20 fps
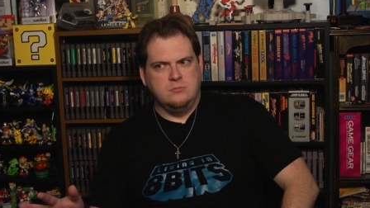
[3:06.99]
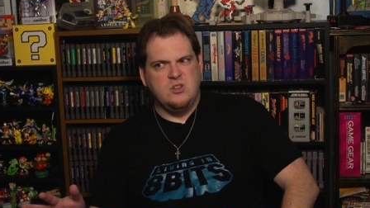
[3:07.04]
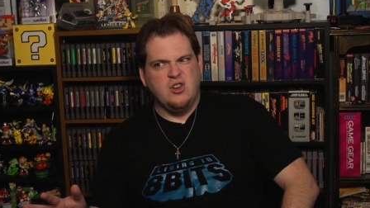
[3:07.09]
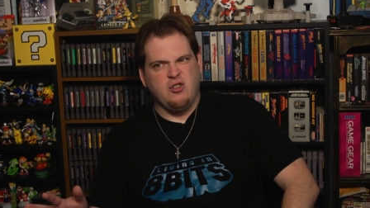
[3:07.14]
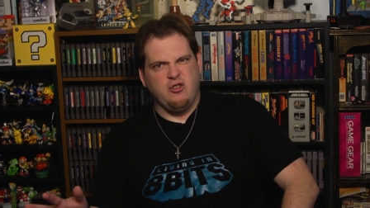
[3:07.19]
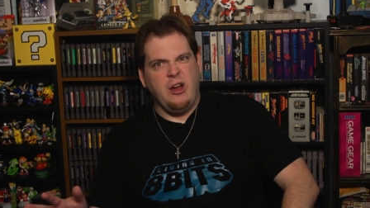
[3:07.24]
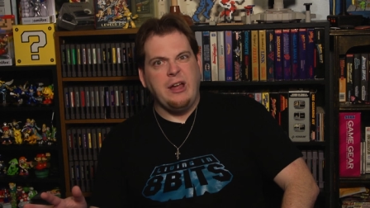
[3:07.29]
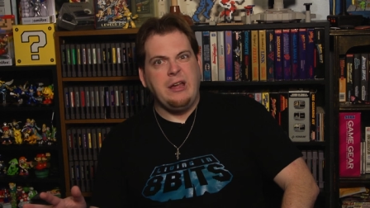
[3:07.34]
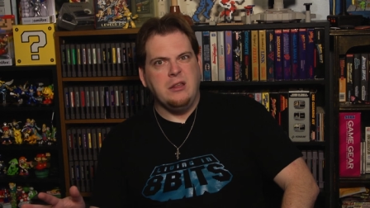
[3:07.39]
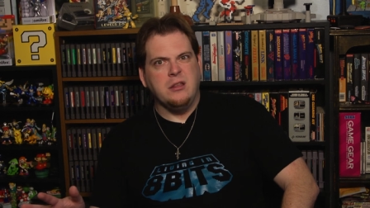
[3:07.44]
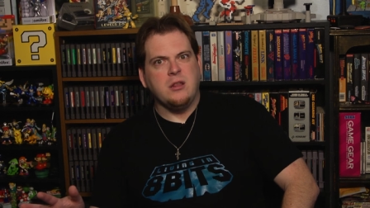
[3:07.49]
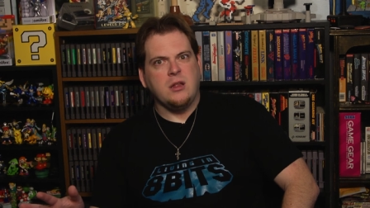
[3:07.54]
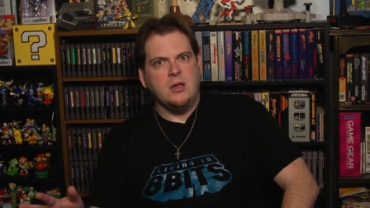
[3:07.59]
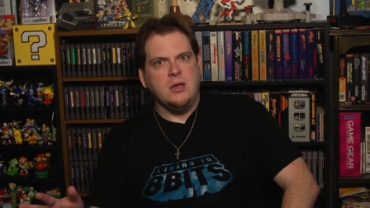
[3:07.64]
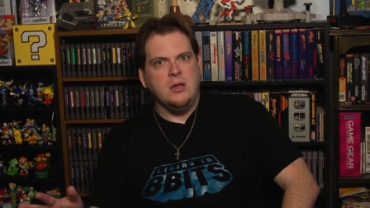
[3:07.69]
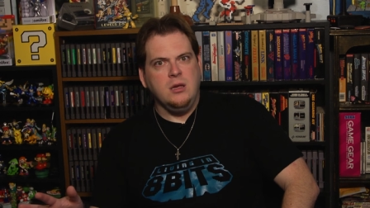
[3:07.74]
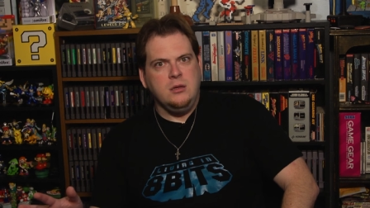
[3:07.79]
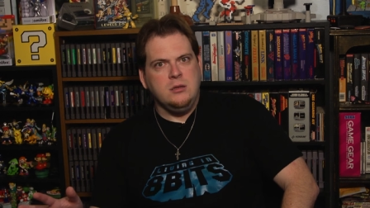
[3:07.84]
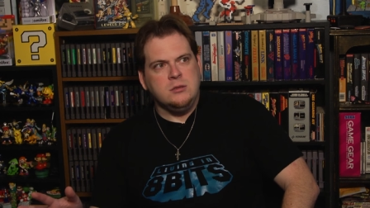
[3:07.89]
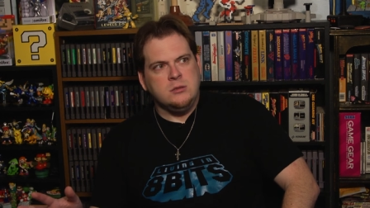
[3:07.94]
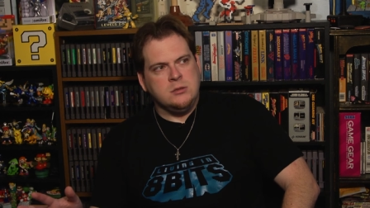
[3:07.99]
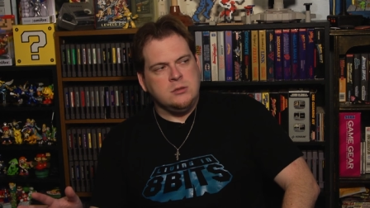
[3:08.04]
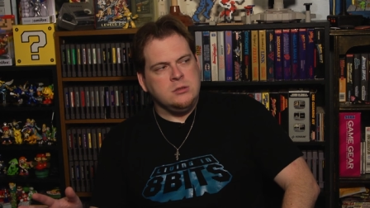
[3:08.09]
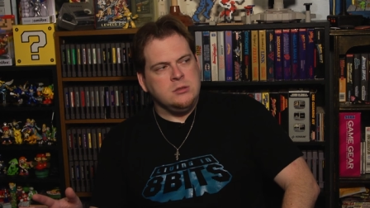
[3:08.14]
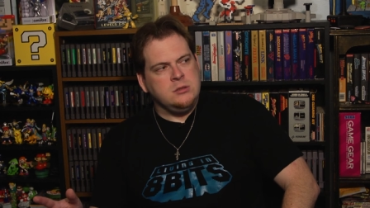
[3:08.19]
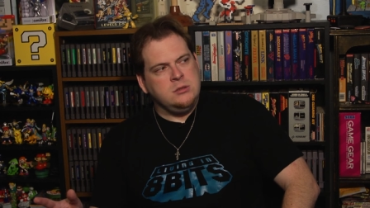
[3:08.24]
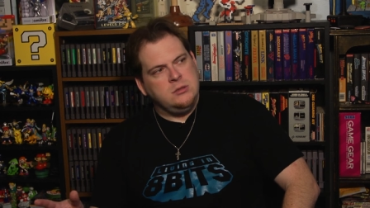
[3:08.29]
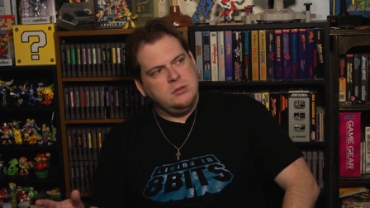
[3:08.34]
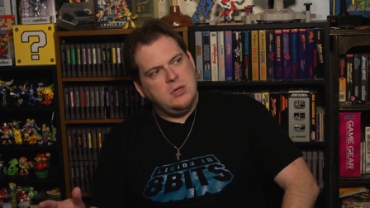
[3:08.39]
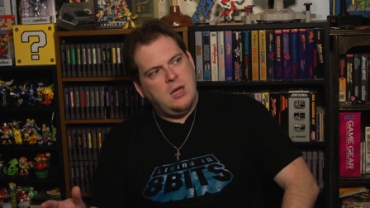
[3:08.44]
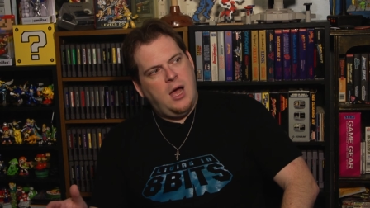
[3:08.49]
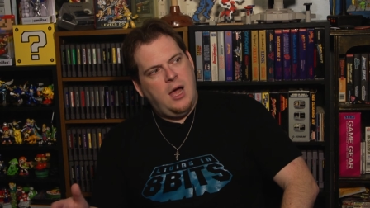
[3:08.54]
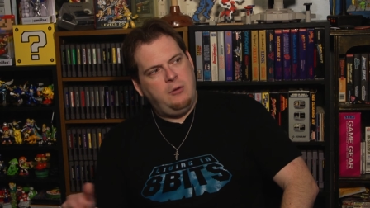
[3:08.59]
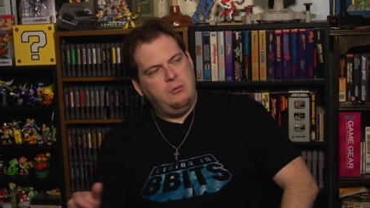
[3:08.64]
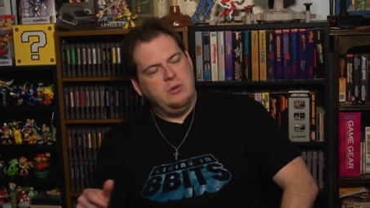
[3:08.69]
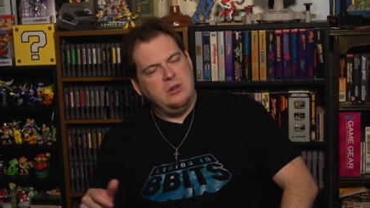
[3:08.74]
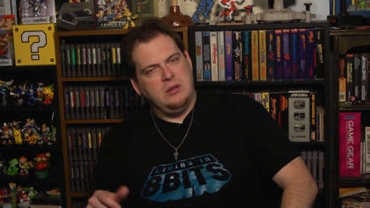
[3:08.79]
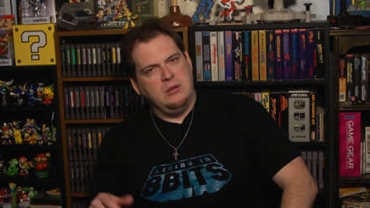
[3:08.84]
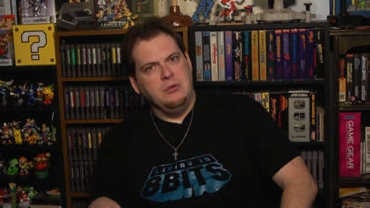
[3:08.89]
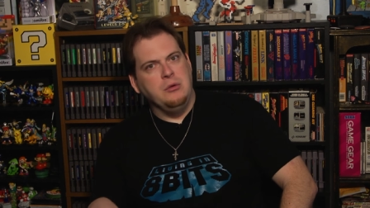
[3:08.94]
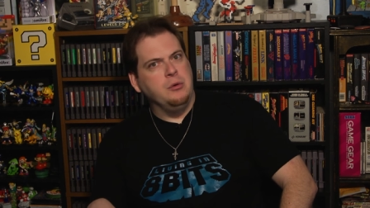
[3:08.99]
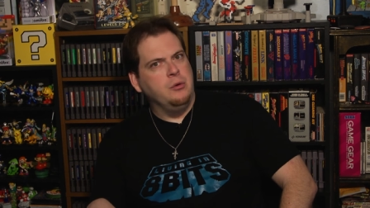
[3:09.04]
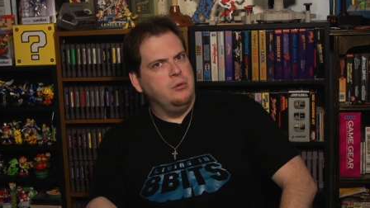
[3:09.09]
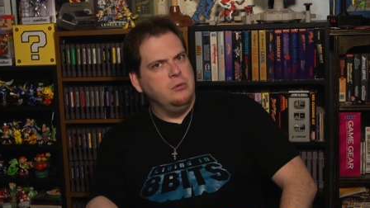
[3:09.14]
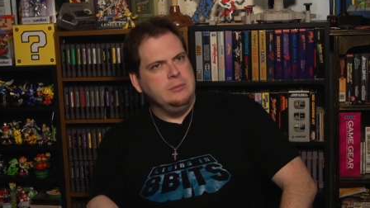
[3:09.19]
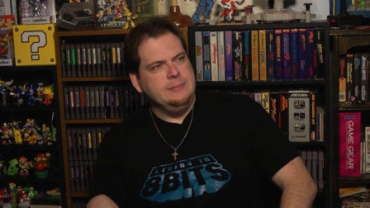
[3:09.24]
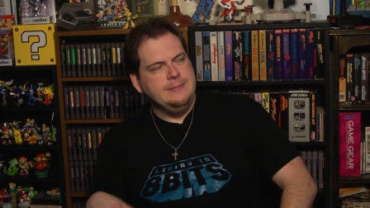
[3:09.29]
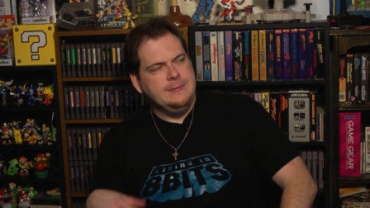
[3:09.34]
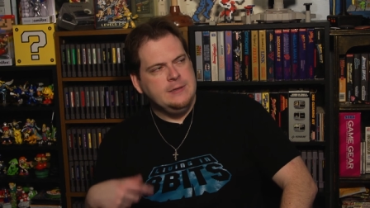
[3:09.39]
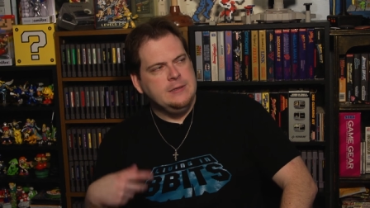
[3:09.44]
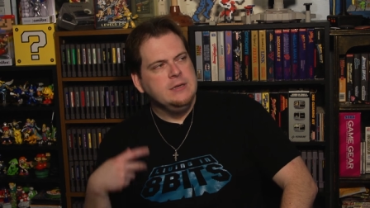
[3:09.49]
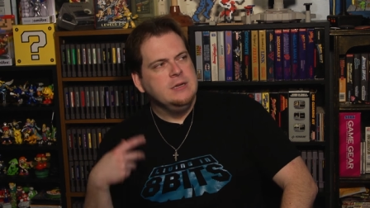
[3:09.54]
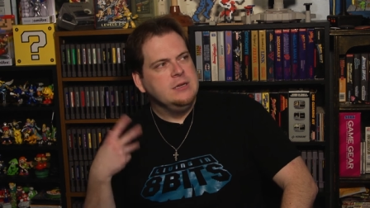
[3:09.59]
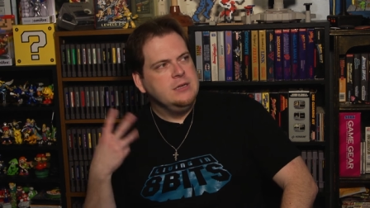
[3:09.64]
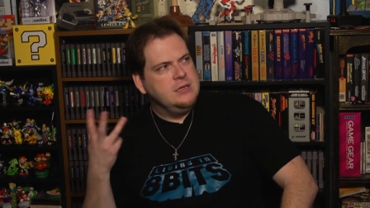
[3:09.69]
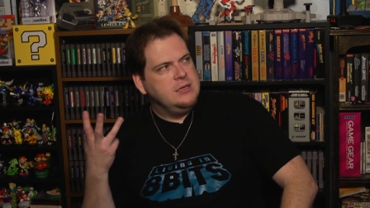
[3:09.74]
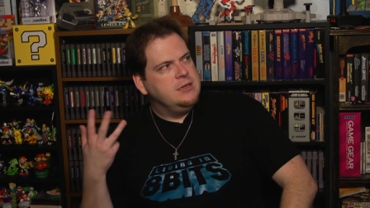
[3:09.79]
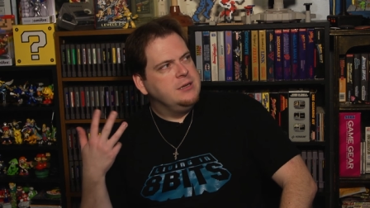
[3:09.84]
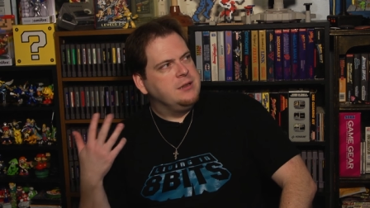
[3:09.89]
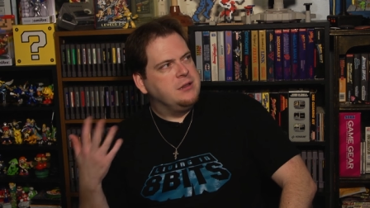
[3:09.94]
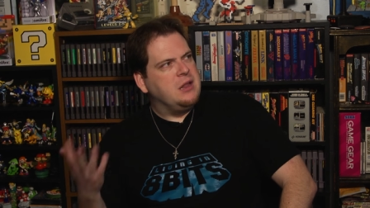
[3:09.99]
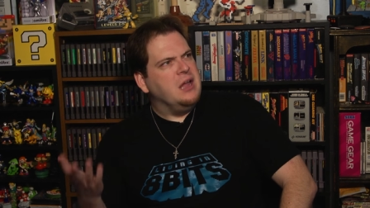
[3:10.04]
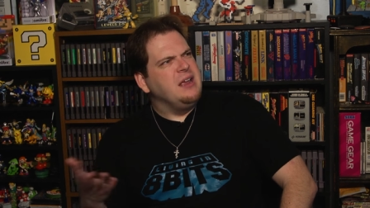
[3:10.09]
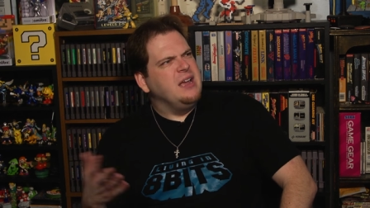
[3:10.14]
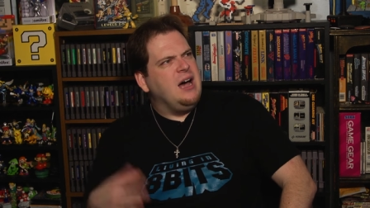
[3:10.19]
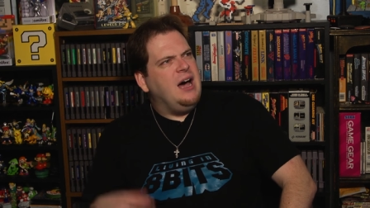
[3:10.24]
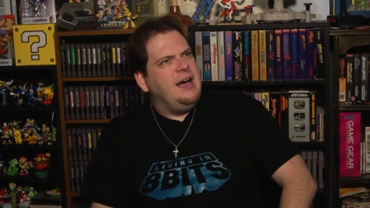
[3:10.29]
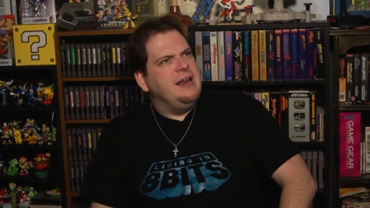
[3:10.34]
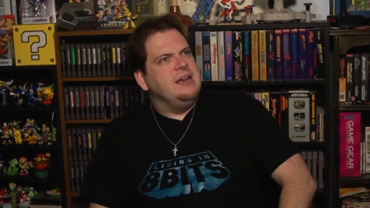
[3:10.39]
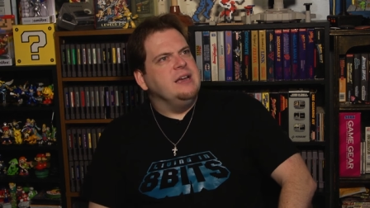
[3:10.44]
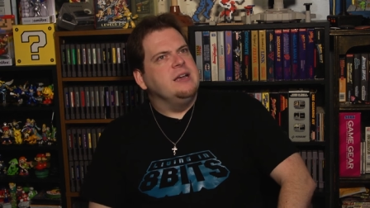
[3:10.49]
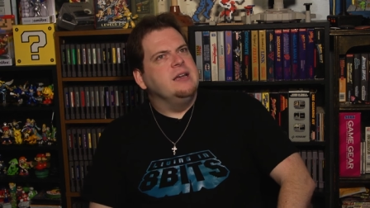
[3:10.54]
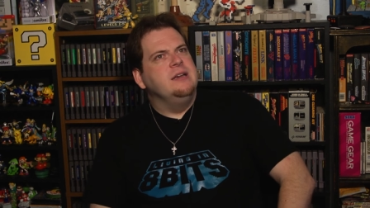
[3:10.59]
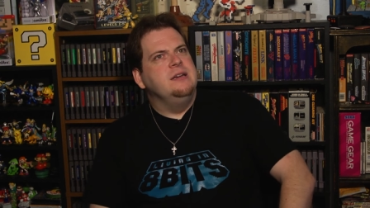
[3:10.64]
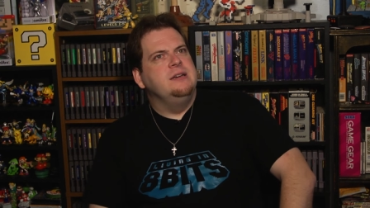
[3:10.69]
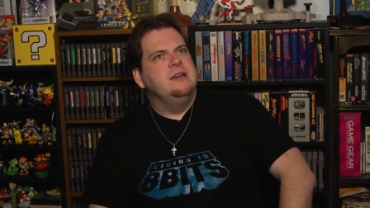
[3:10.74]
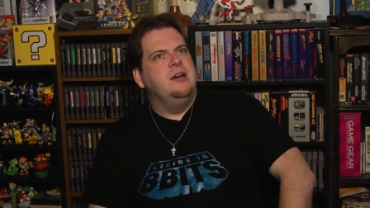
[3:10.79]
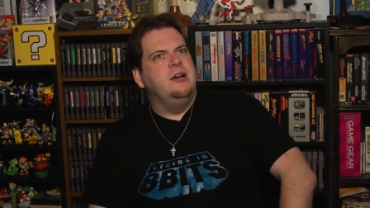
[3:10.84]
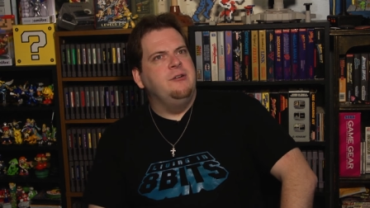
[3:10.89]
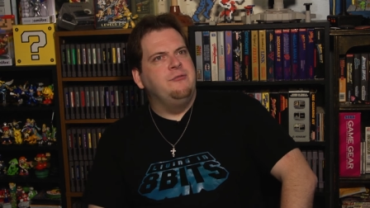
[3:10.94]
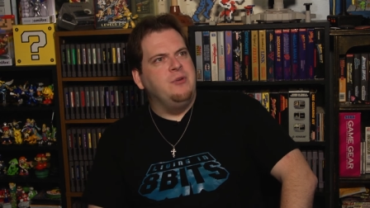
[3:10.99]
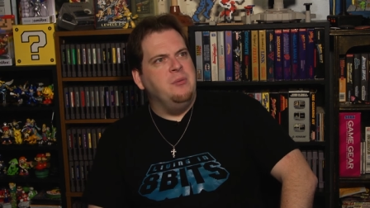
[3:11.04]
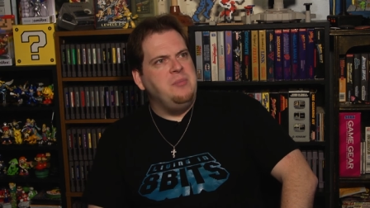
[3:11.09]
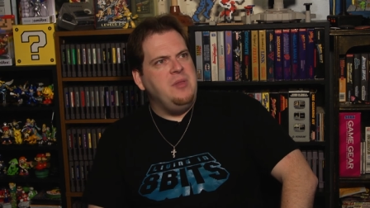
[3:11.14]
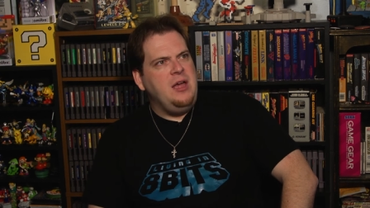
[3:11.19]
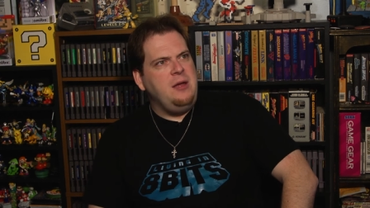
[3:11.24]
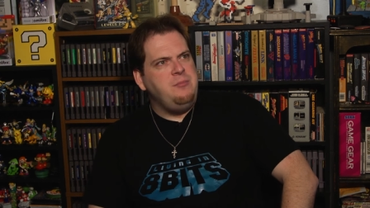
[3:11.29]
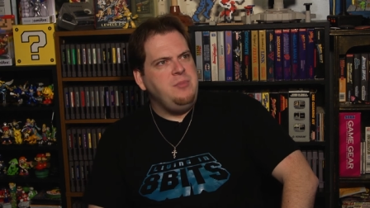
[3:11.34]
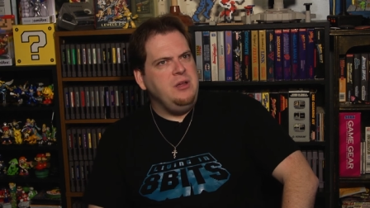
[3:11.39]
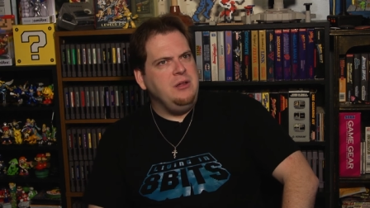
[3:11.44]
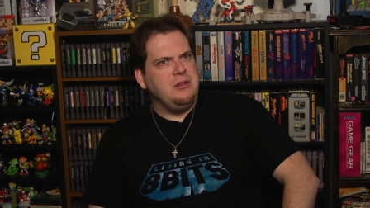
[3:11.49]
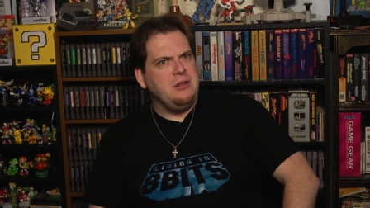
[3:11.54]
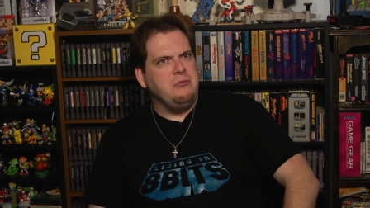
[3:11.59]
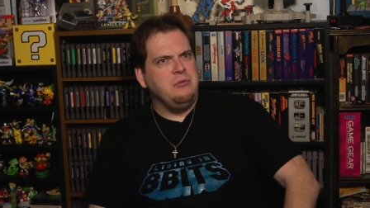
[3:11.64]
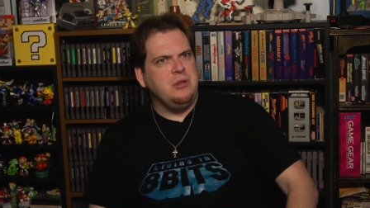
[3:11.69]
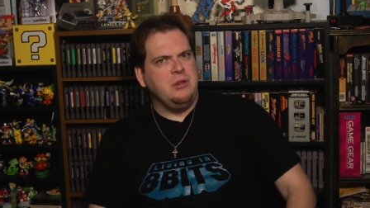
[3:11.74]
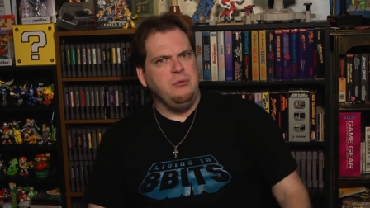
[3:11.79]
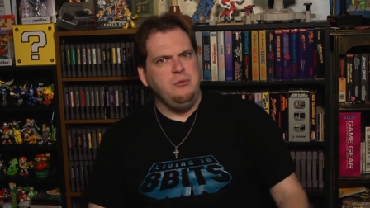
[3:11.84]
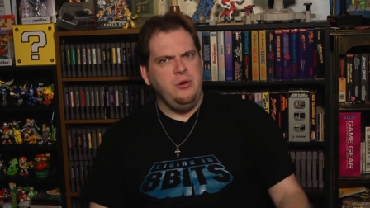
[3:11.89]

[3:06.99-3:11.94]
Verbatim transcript: crazy. I was a little psychotic from that because I was so